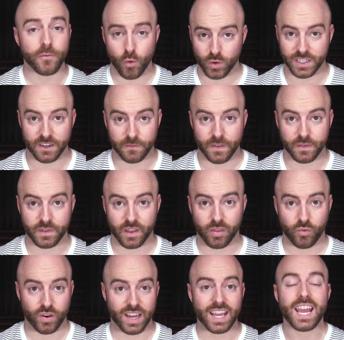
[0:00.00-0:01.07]

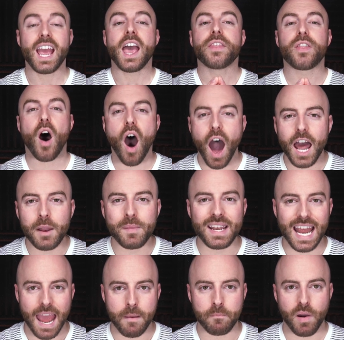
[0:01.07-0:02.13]
1453, the Ottoman
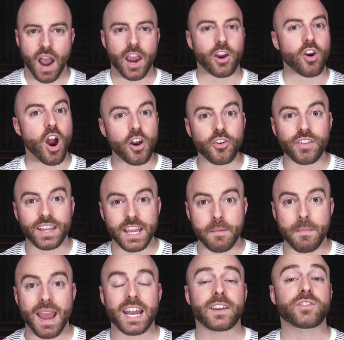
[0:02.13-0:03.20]
Empire, under the
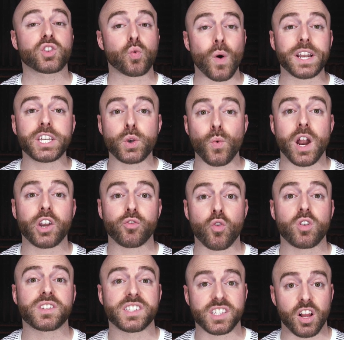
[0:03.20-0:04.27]
command of
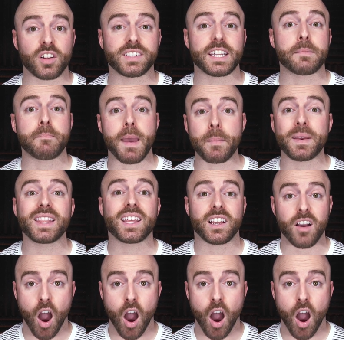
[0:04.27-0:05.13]
21-year-old Sultan Mehmed the